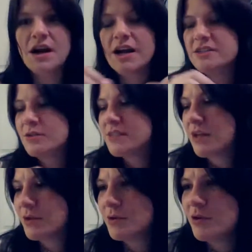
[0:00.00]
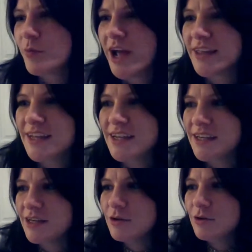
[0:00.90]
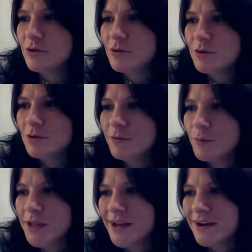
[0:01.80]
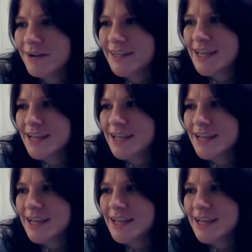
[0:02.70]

All right, Teresa, I'll throw it in your bag. Thank you for playing our